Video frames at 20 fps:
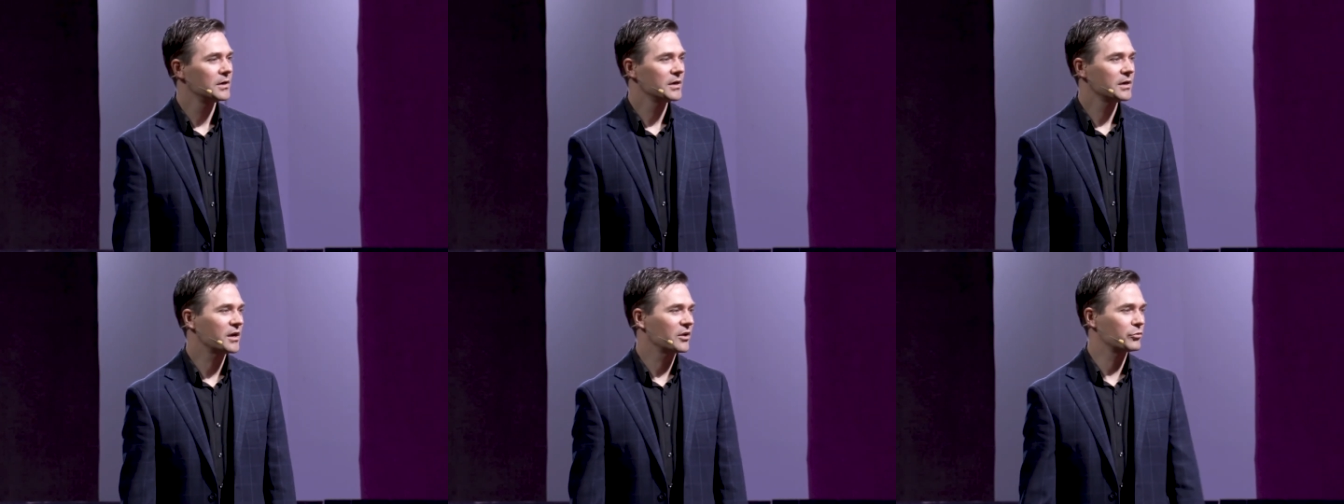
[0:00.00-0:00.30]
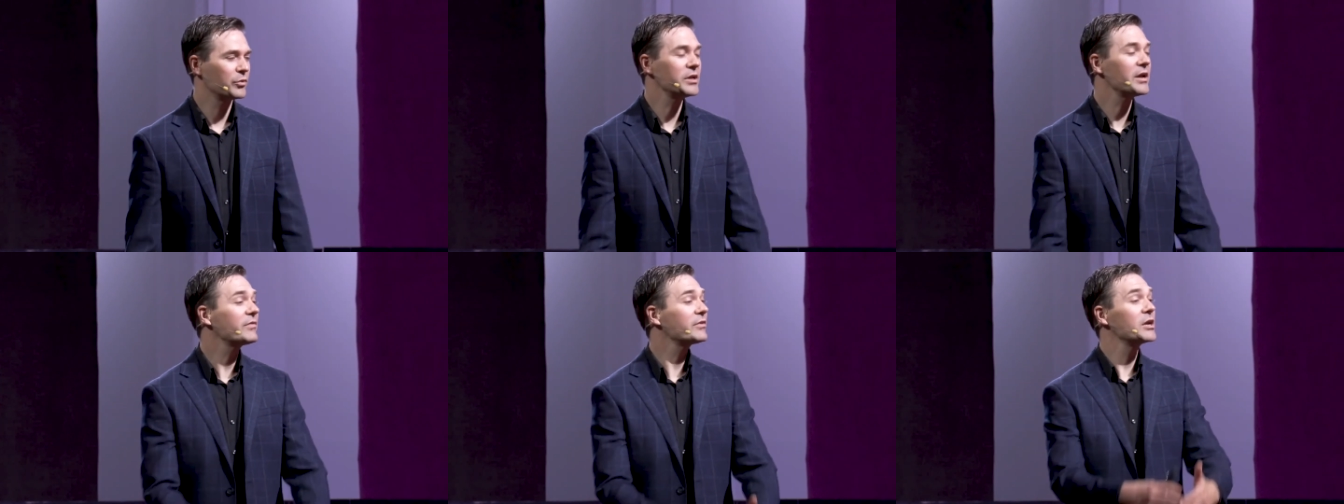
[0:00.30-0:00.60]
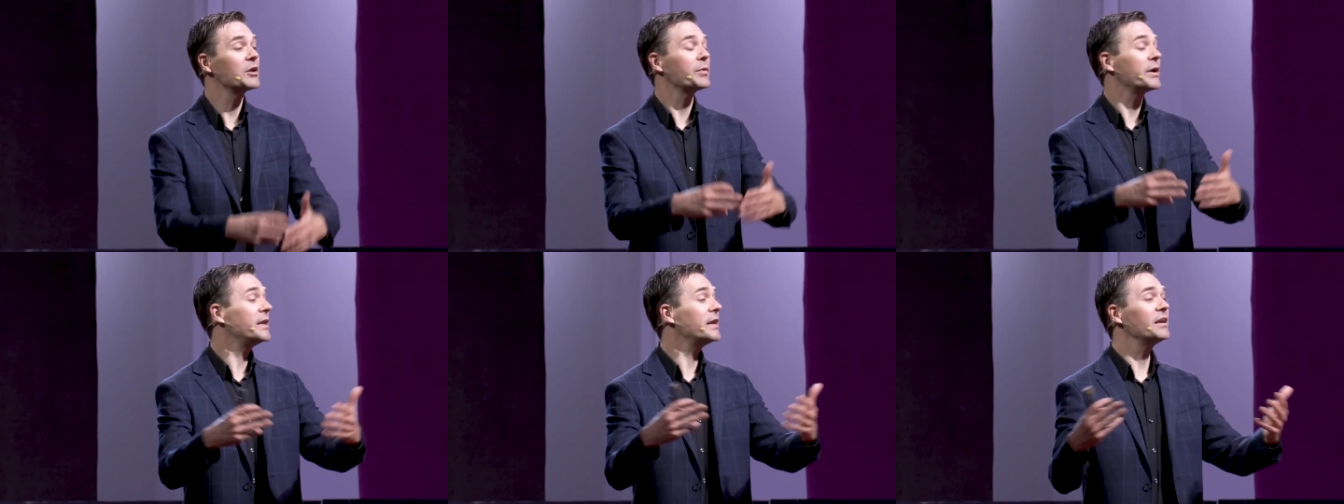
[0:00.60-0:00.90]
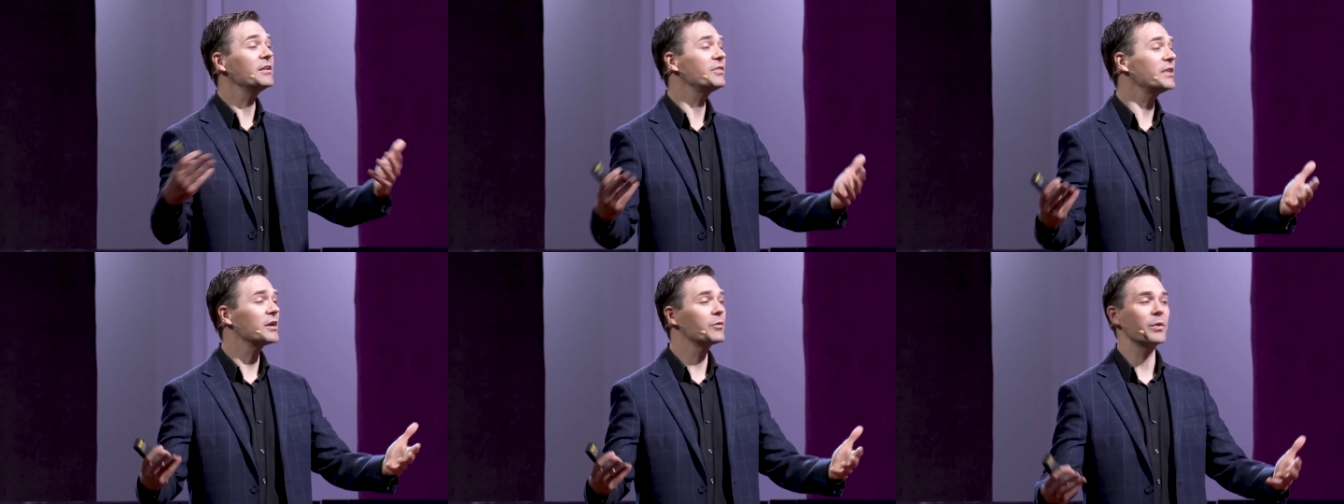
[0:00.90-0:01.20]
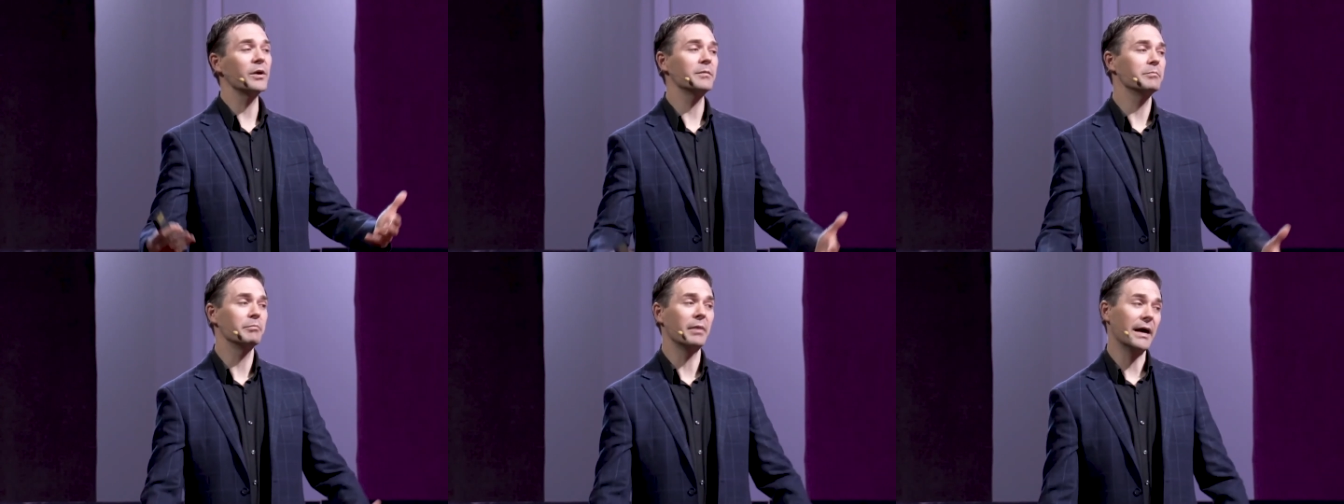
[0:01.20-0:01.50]
Because whenever you read anything
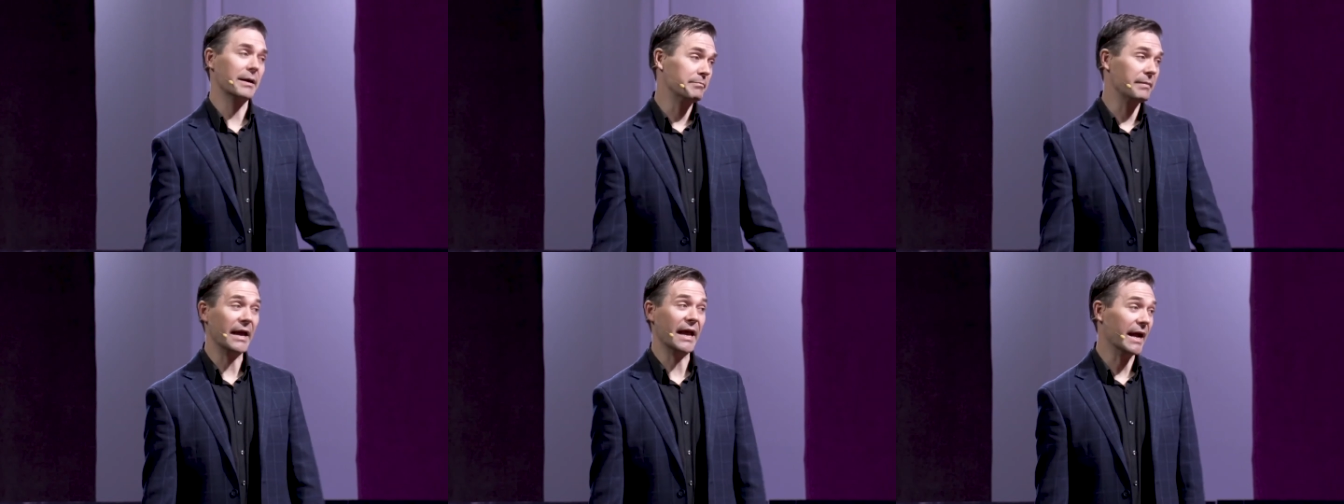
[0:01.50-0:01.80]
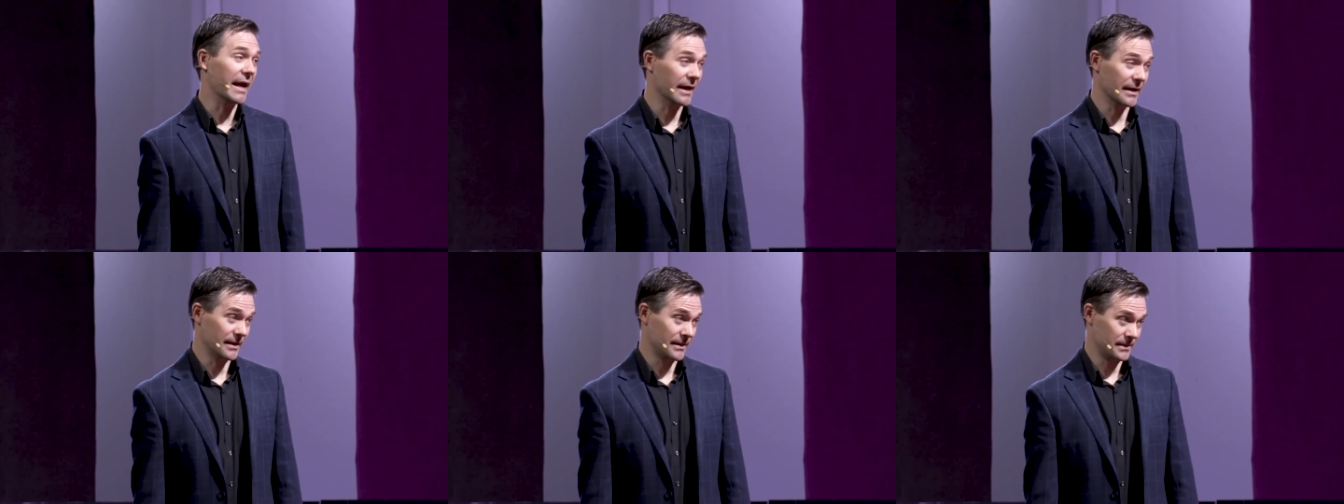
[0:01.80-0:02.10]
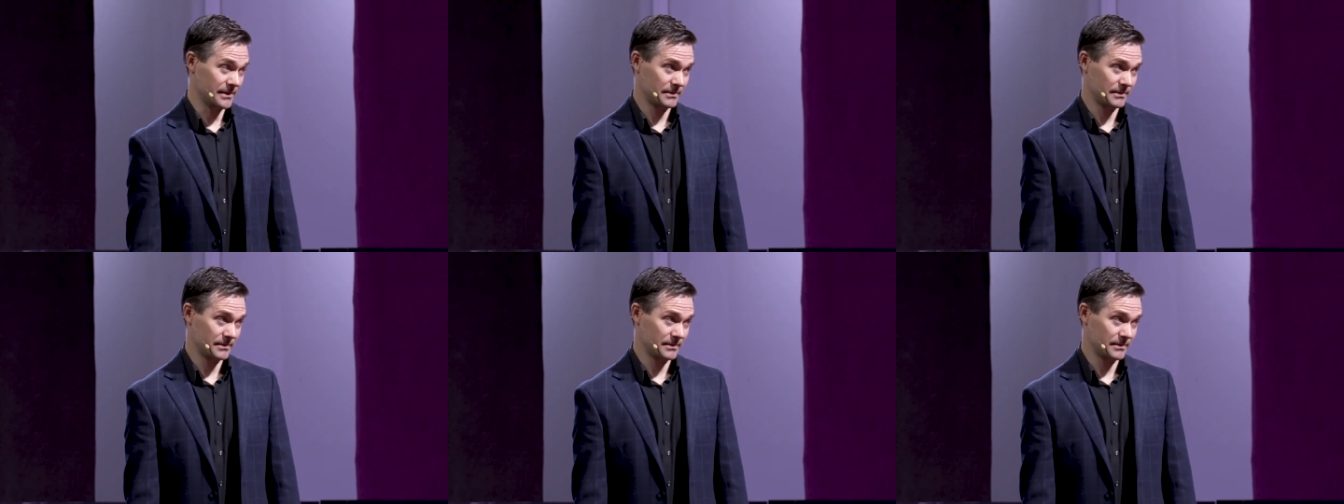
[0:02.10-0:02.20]
written by man,